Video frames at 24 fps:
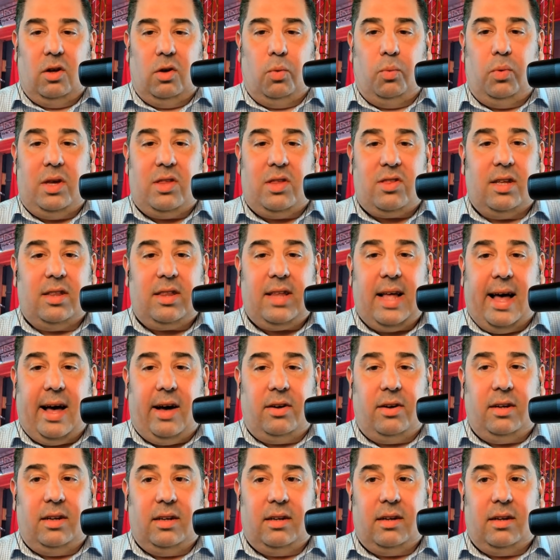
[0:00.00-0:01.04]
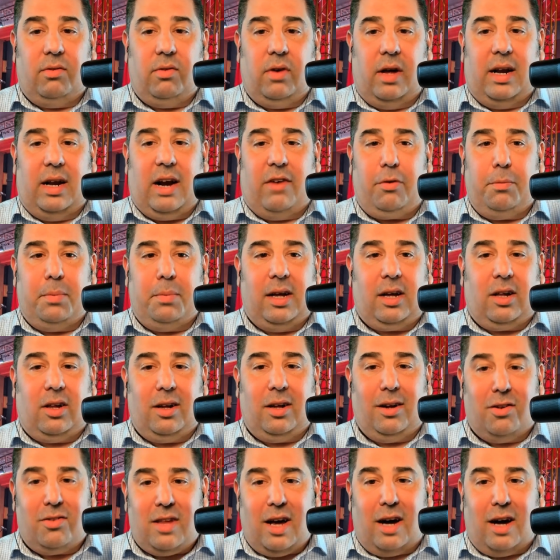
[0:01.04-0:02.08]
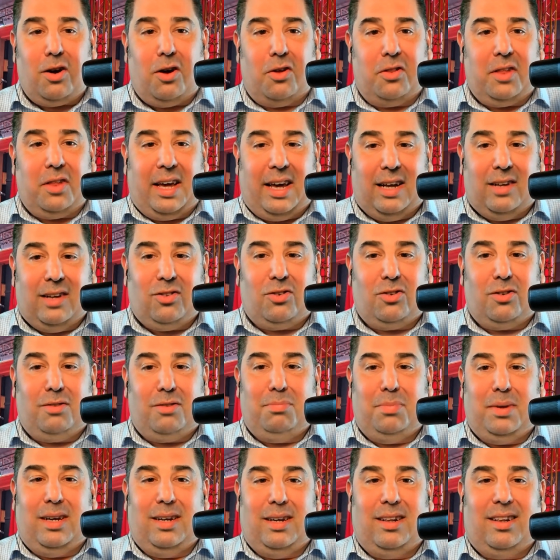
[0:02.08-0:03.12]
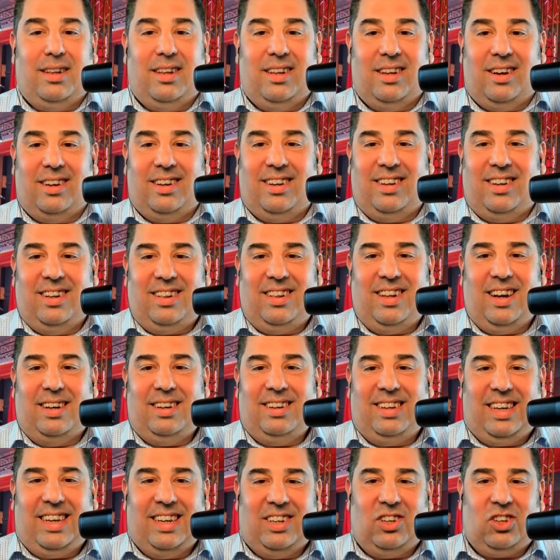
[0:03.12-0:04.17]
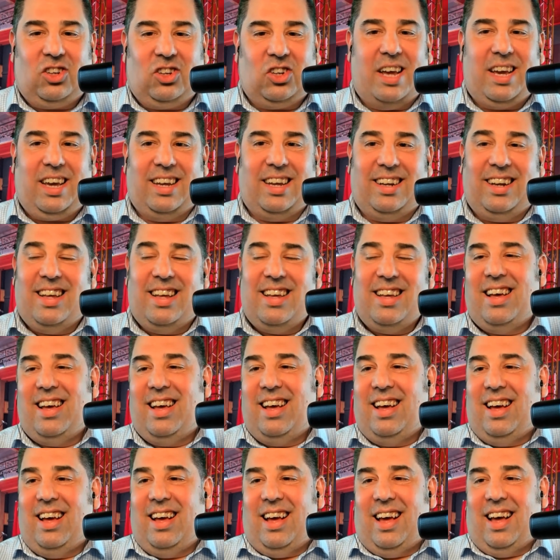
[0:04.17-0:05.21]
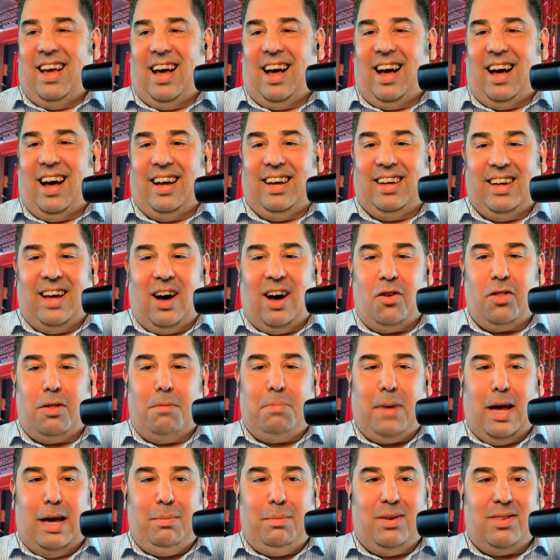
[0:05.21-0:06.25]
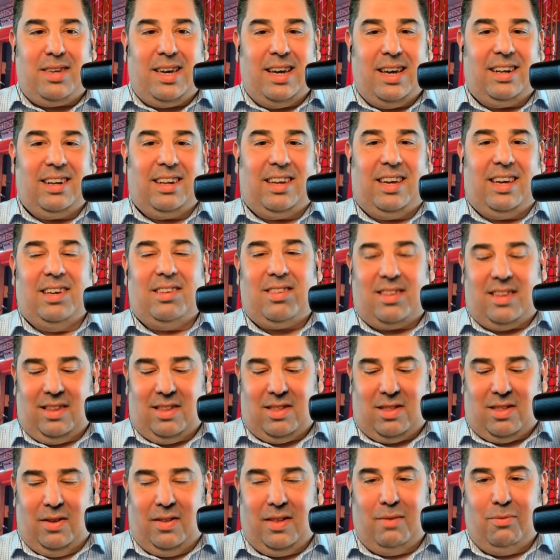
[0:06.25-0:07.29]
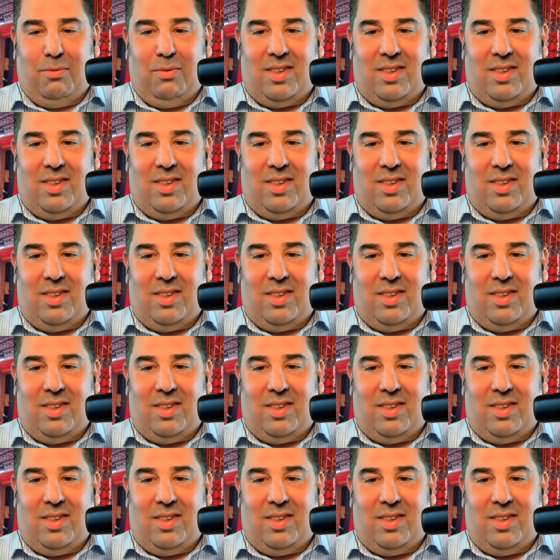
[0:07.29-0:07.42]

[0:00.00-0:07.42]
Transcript: We sit down and everybody clears out. All the hands are being done, getting shaken. All the babies getting kissed, so